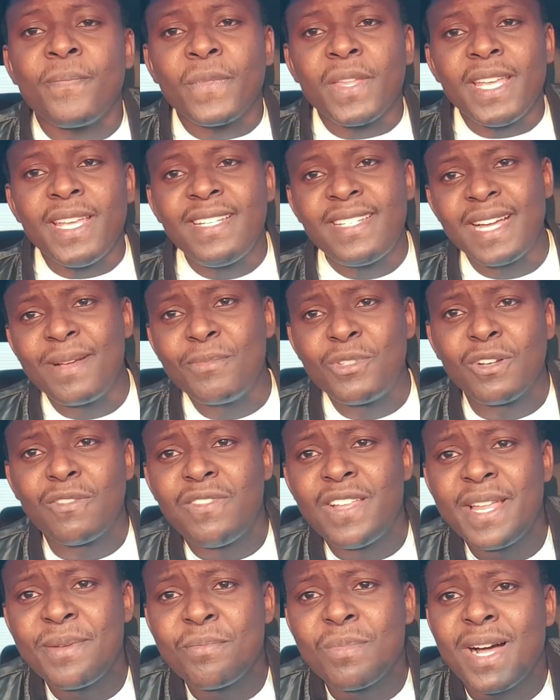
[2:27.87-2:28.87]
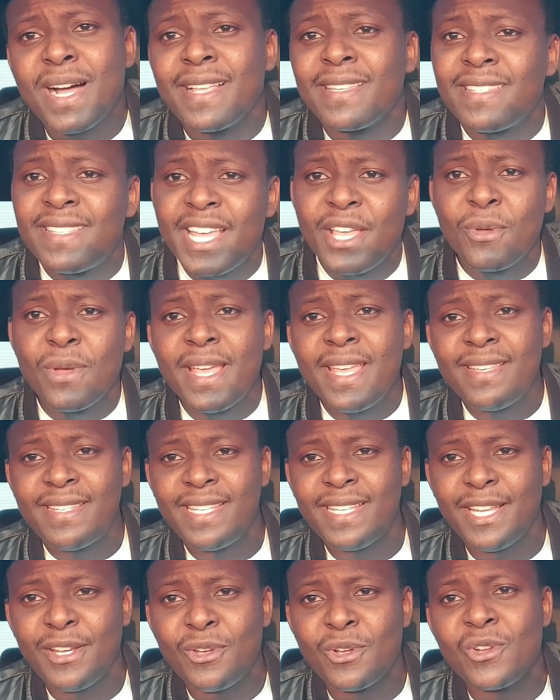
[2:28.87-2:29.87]
In terms of landmass, the UAE is
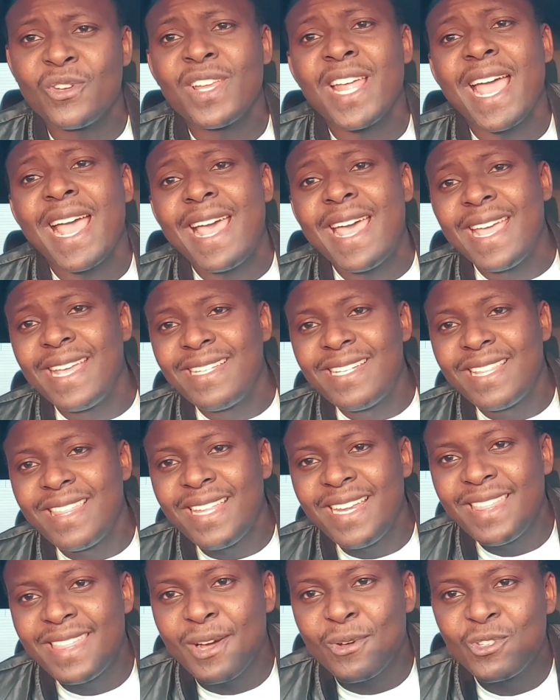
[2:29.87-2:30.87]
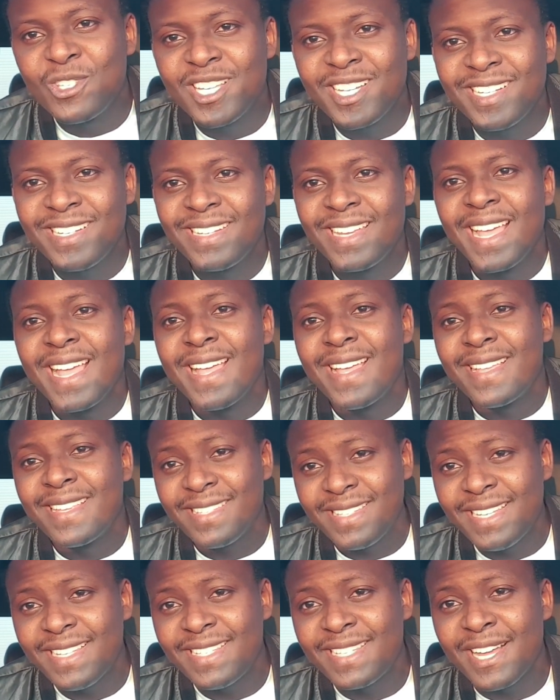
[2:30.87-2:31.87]
seated on
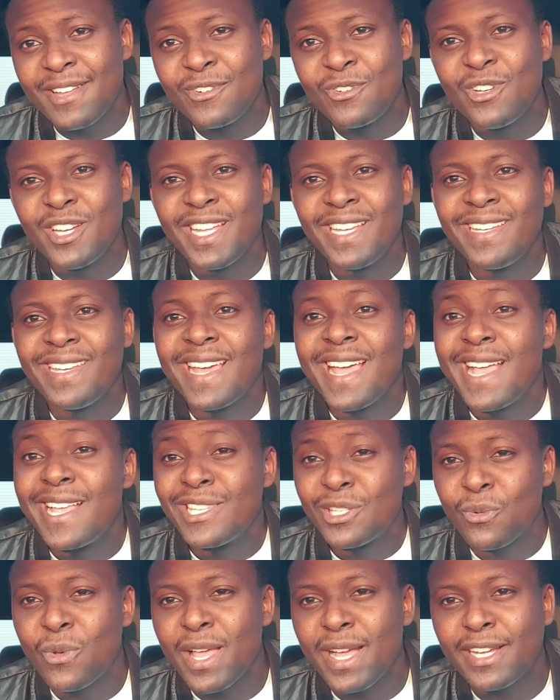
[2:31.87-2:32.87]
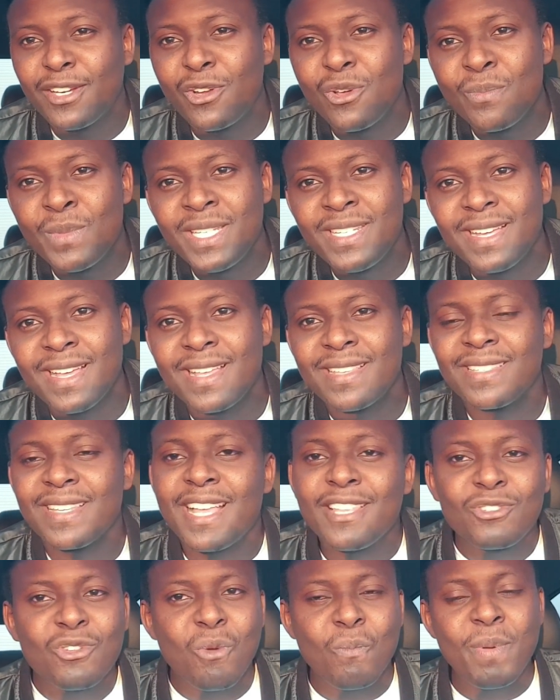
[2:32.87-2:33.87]
83,600 square kilometers,
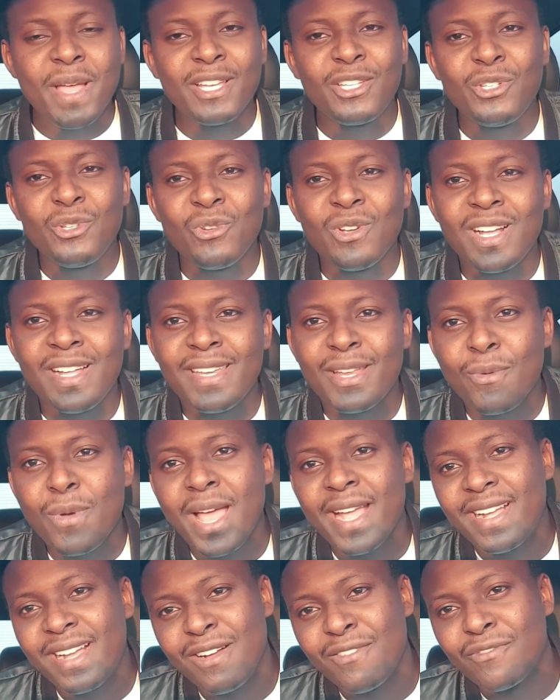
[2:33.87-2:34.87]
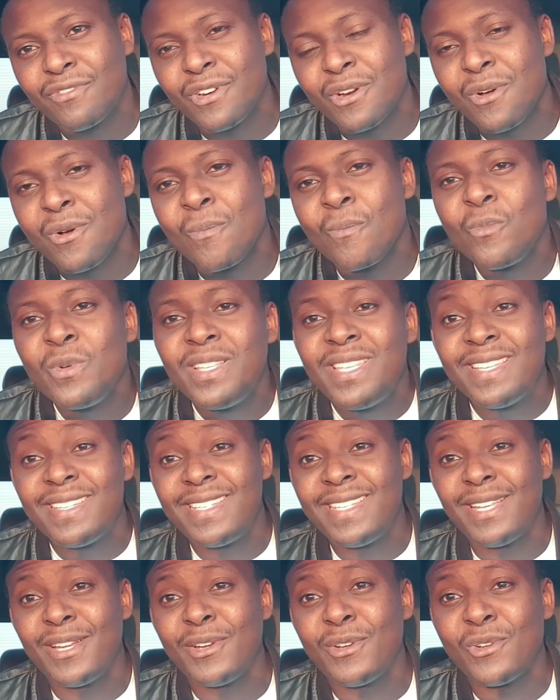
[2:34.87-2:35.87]
as compared to Uganda, where I come from, which is
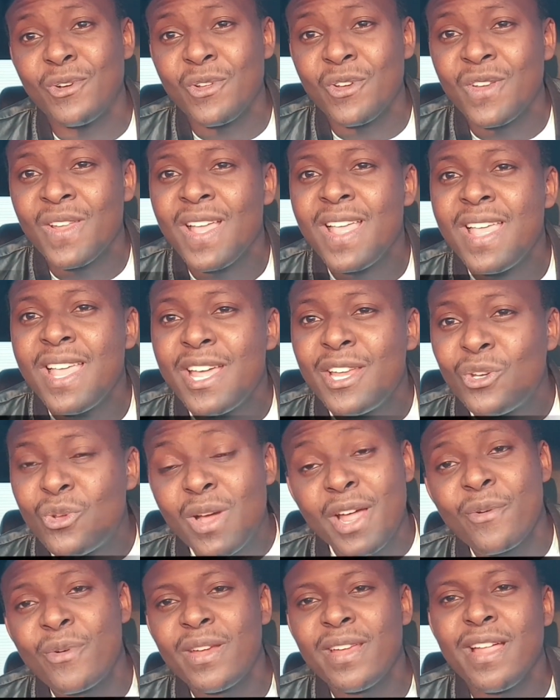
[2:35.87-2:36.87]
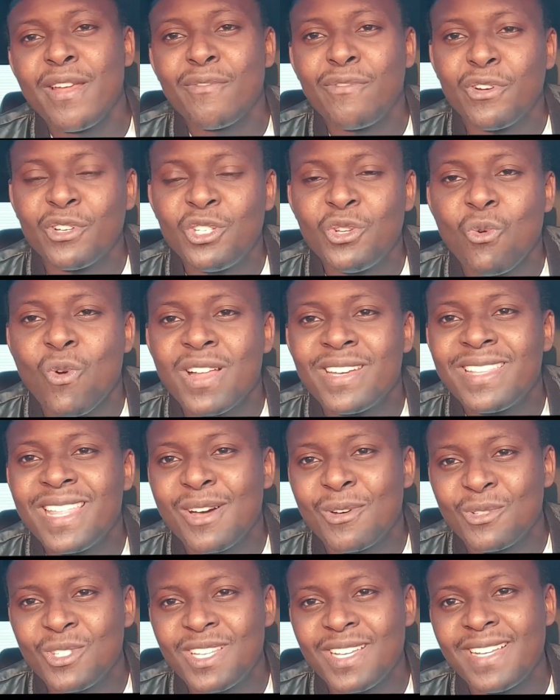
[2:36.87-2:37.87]
seated on
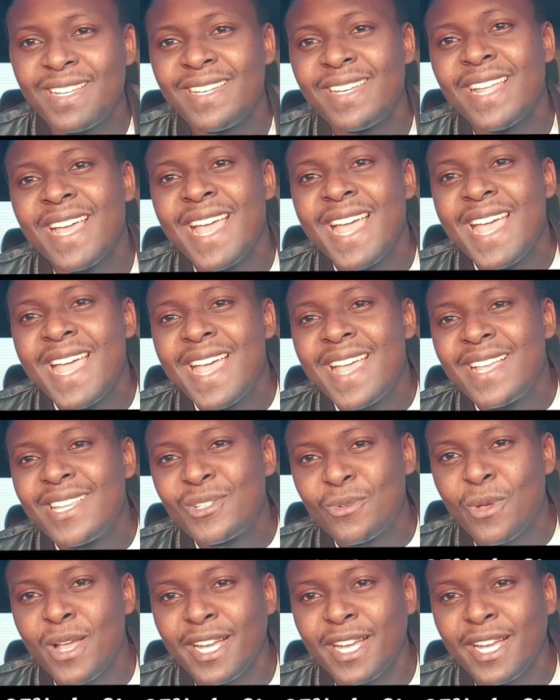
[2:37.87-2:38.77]
241,000 square